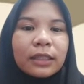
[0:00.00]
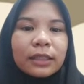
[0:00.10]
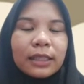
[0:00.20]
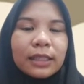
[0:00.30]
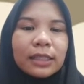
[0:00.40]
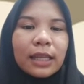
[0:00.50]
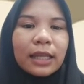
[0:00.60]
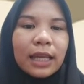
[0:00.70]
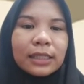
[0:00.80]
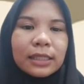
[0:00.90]
Needs
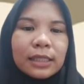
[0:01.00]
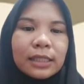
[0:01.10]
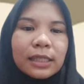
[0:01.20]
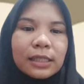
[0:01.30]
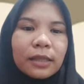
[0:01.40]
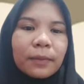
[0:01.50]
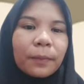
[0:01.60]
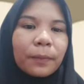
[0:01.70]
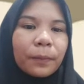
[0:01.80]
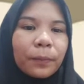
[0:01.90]
analysis is
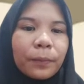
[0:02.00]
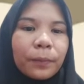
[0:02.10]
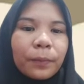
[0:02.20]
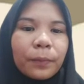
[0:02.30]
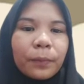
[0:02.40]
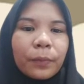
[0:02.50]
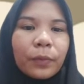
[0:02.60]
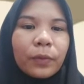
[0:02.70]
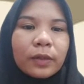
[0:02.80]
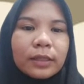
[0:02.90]

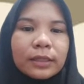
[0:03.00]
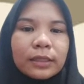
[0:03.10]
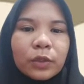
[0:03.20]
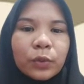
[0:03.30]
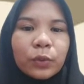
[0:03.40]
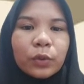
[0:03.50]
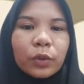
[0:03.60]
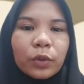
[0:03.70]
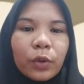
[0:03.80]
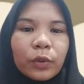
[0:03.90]
important to
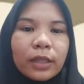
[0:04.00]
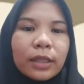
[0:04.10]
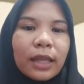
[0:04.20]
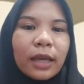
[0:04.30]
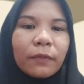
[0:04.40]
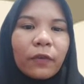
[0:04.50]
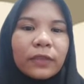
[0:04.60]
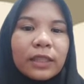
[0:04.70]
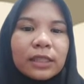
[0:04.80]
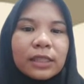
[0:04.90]
know the type of
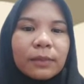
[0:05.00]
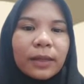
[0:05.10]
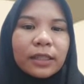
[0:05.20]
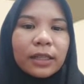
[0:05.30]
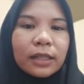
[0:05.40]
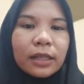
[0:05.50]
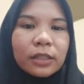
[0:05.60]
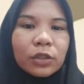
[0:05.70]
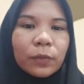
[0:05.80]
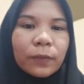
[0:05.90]
teaching
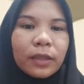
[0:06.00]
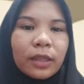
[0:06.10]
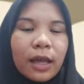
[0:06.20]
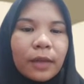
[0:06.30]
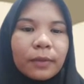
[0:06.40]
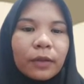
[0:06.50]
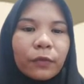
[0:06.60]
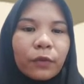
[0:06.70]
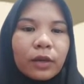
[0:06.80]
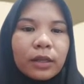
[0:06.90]
materials suitable
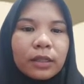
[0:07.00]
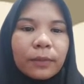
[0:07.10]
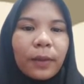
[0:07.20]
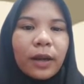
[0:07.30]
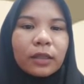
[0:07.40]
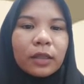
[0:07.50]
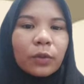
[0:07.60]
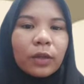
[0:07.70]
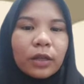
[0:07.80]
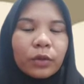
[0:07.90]
for a
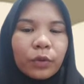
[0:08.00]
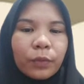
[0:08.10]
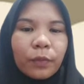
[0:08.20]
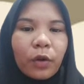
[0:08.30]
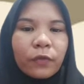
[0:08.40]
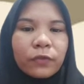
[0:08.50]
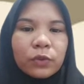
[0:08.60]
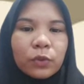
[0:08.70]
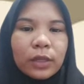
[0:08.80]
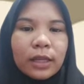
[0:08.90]
particular group of
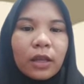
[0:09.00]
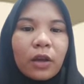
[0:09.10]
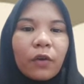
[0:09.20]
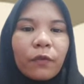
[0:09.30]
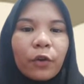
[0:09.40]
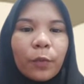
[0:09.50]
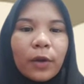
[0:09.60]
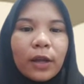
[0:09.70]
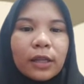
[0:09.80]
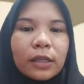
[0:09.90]
students.
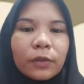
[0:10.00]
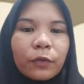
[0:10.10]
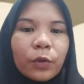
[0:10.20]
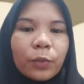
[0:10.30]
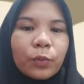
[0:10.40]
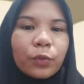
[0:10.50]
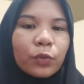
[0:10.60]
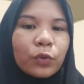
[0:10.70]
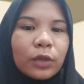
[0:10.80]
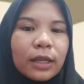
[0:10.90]

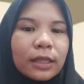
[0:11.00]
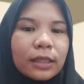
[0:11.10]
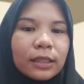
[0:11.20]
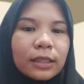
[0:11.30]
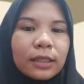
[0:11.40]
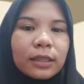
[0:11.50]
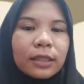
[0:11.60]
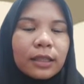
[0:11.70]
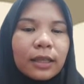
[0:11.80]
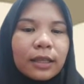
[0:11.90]
Formulated
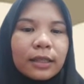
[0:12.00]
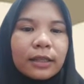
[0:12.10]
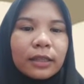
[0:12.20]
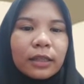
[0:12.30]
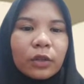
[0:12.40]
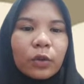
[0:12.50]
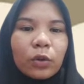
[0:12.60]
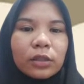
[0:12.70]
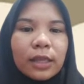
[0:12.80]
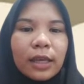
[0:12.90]
learning
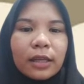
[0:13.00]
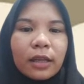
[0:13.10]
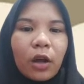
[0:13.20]
goals and